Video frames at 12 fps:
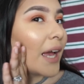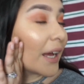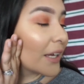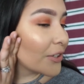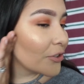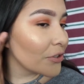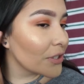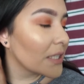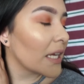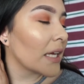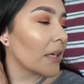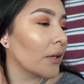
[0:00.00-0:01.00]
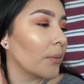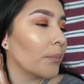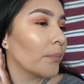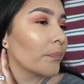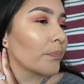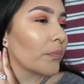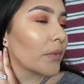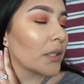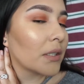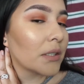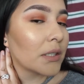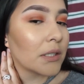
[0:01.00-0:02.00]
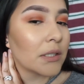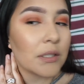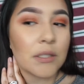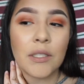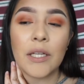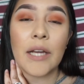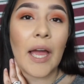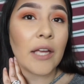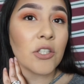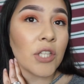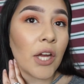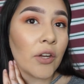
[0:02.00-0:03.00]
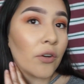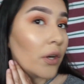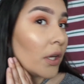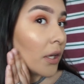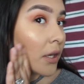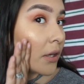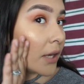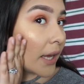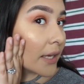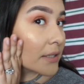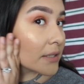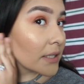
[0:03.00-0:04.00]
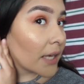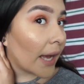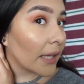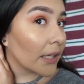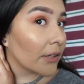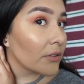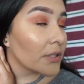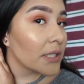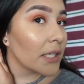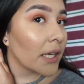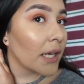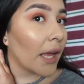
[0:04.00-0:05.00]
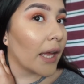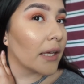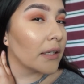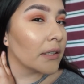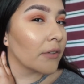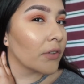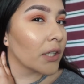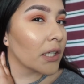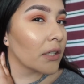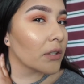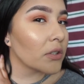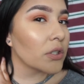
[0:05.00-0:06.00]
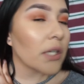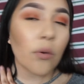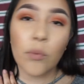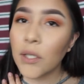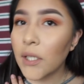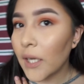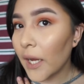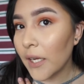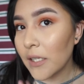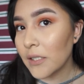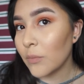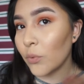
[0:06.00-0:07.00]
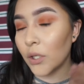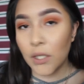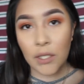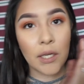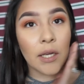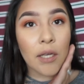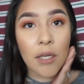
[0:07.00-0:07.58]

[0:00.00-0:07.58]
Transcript: used an eyeshadow as the highlighter today, and I feel like it turned out really nice and pretty,